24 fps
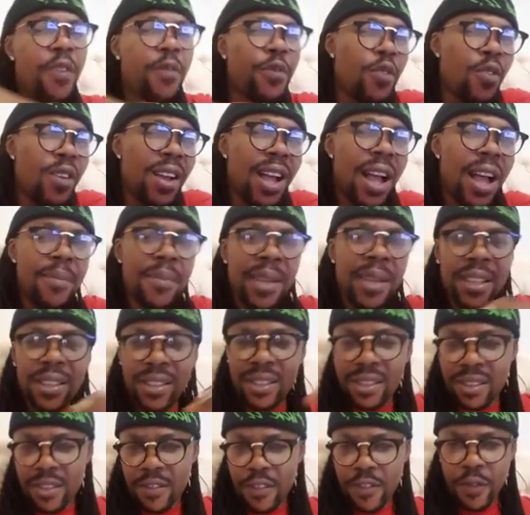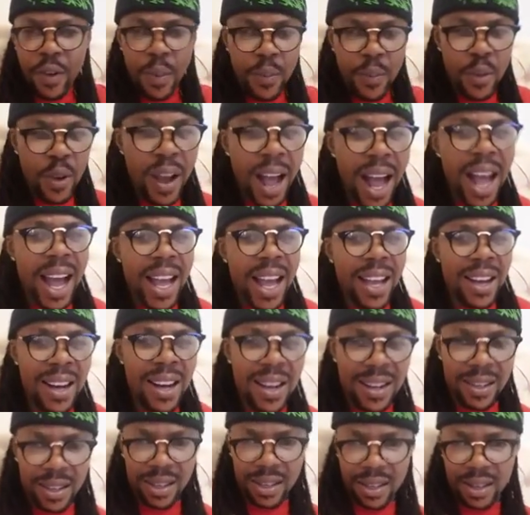off your garment from your high
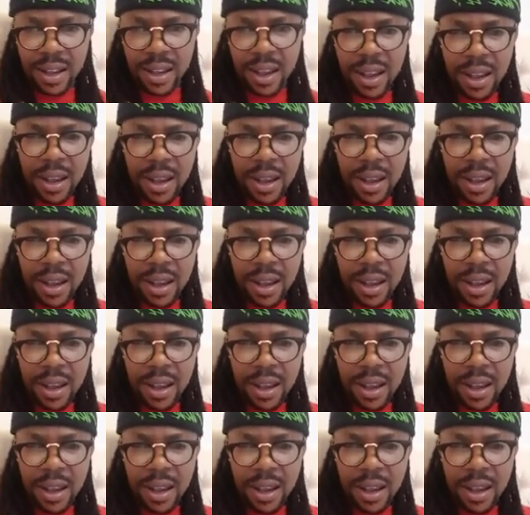horse